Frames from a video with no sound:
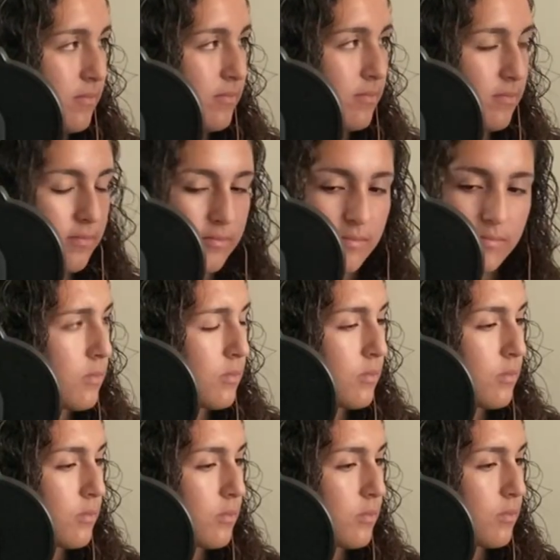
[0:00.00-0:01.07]

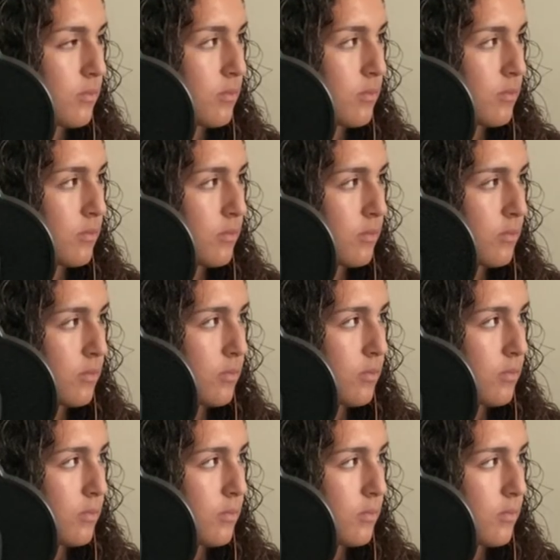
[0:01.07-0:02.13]

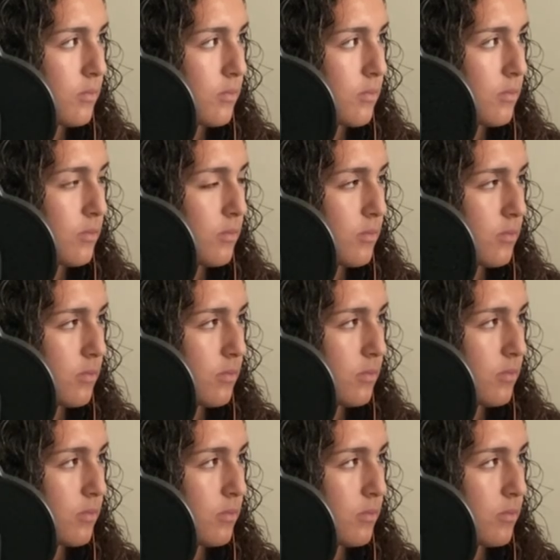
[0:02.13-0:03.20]

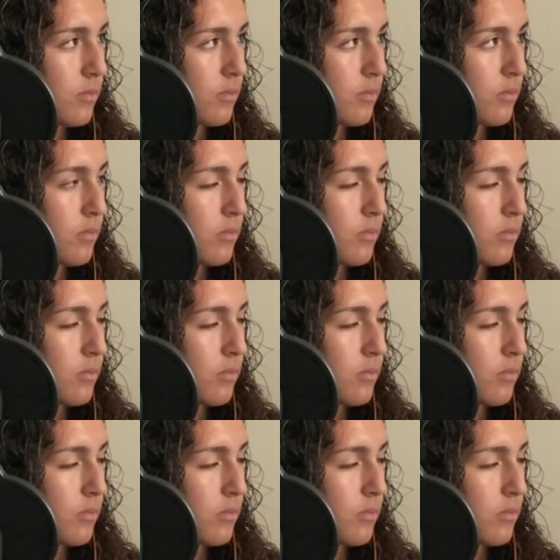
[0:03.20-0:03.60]
(not speaking)